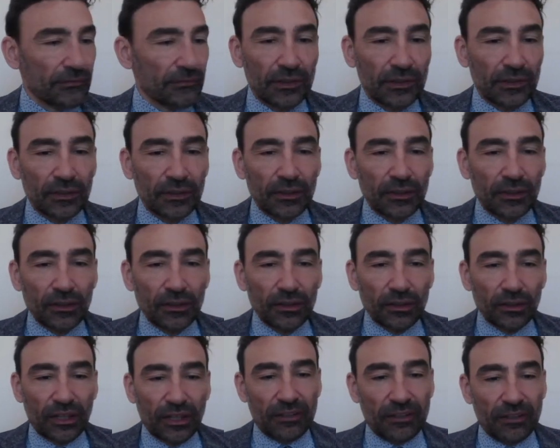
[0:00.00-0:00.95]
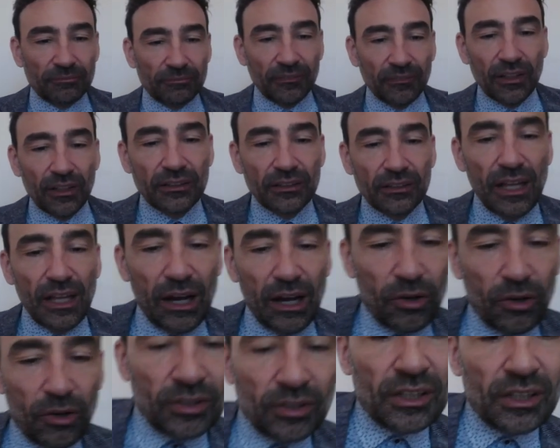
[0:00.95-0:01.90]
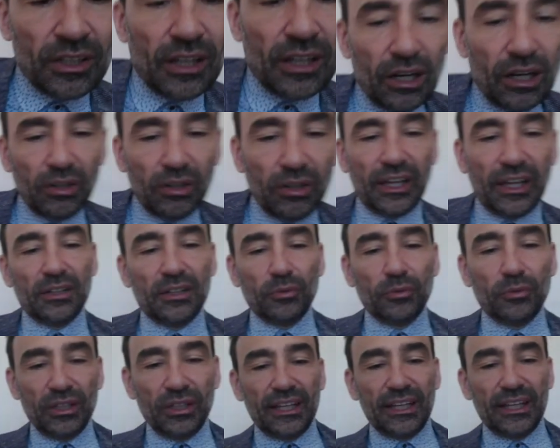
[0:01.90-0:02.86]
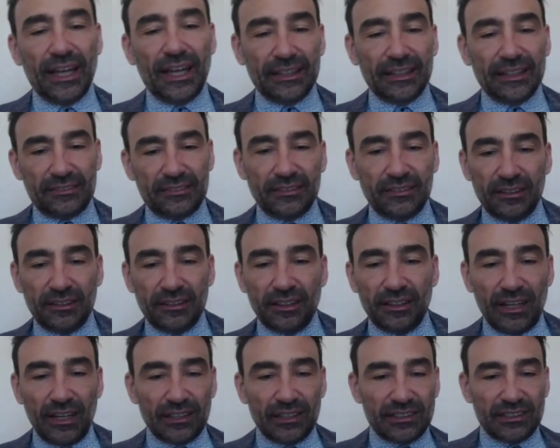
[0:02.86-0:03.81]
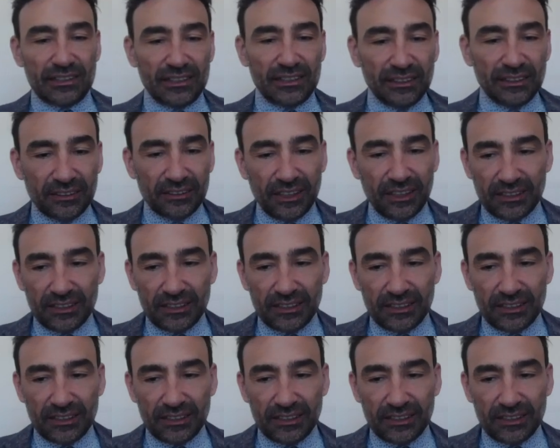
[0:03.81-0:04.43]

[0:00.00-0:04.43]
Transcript: Okay, now how can we get a series